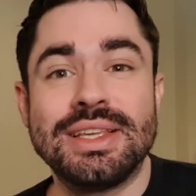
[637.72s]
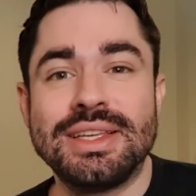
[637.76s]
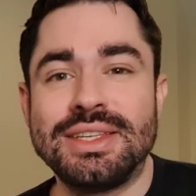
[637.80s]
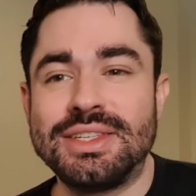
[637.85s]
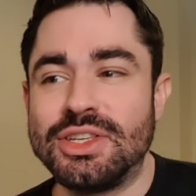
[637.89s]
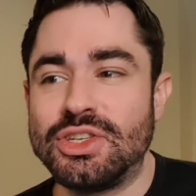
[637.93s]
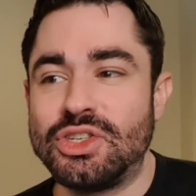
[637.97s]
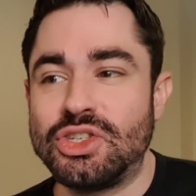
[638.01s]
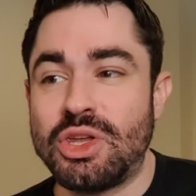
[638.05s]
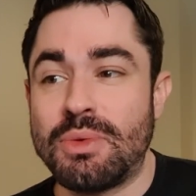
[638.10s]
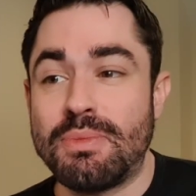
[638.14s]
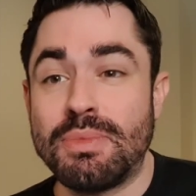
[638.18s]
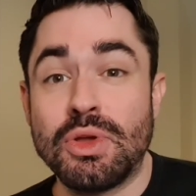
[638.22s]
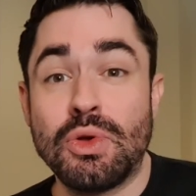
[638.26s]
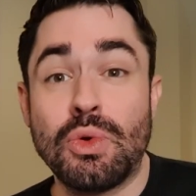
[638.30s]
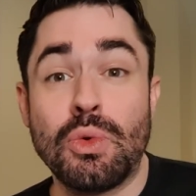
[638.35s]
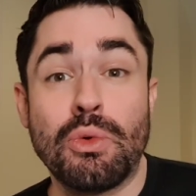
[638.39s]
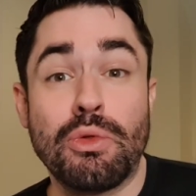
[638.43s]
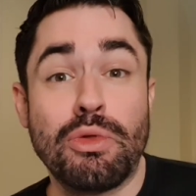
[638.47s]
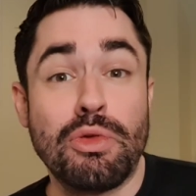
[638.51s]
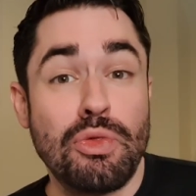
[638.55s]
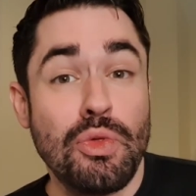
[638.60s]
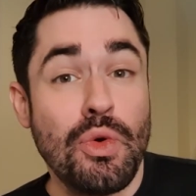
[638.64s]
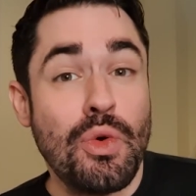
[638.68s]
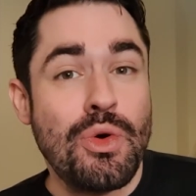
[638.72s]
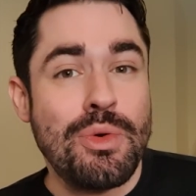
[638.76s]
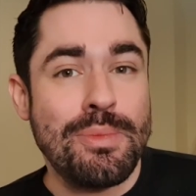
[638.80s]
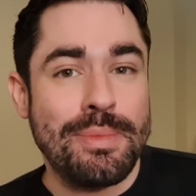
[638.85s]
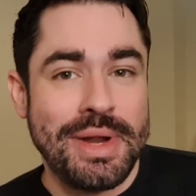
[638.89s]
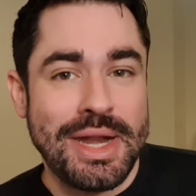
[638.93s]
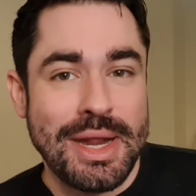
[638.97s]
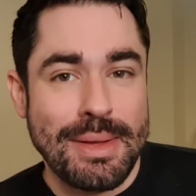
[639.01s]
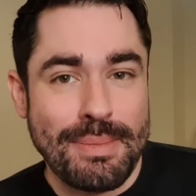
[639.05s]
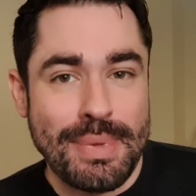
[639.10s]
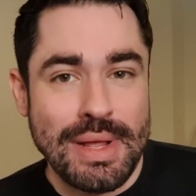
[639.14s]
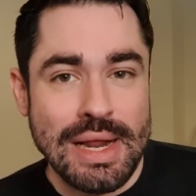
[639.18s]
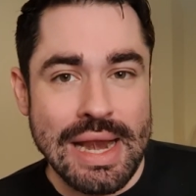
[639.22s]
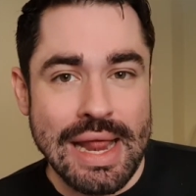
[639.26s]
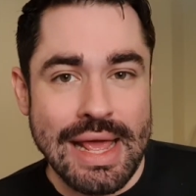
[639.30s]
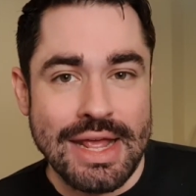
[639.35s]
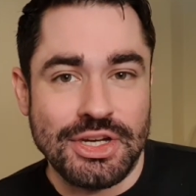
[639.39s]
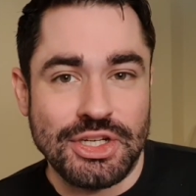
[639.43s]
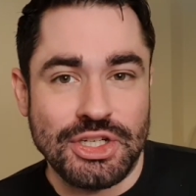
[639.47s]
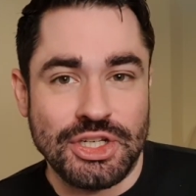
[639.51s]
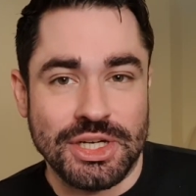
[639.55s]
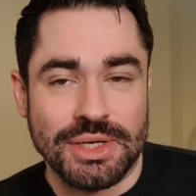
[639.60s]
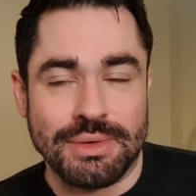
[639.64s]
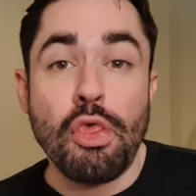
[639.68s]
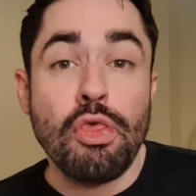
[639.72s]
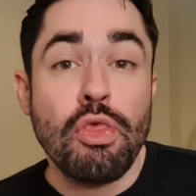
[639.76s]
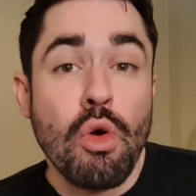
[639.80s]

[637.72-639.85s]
This is something called thought manipulation.